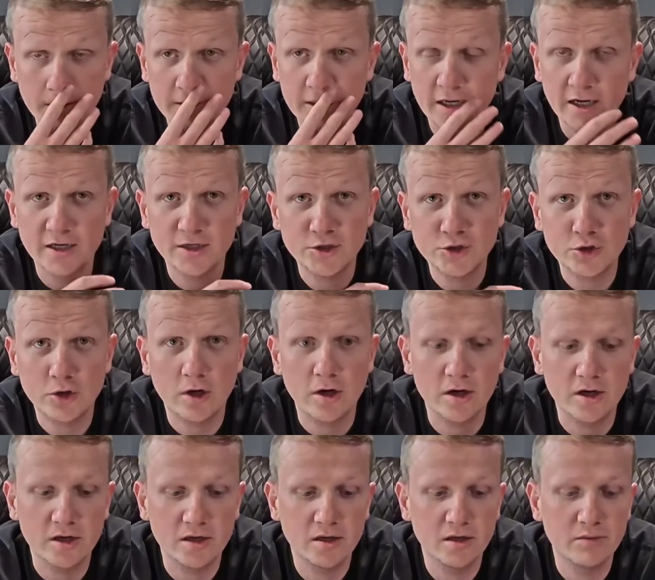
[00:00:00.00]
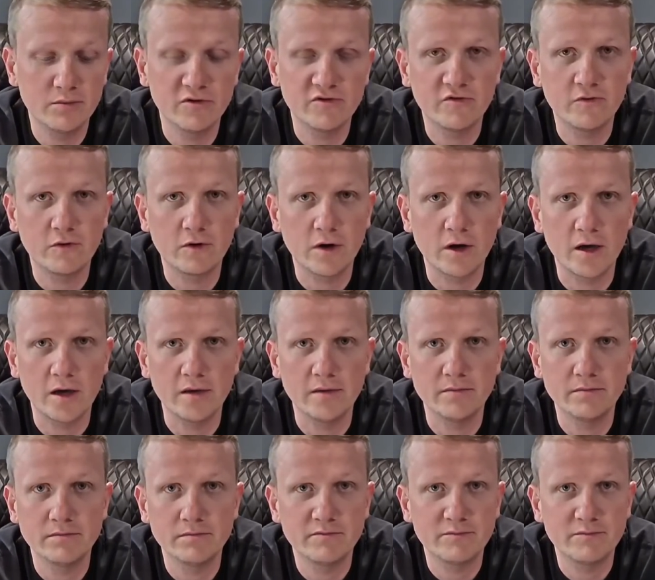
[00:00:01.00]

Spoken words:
that I tried before I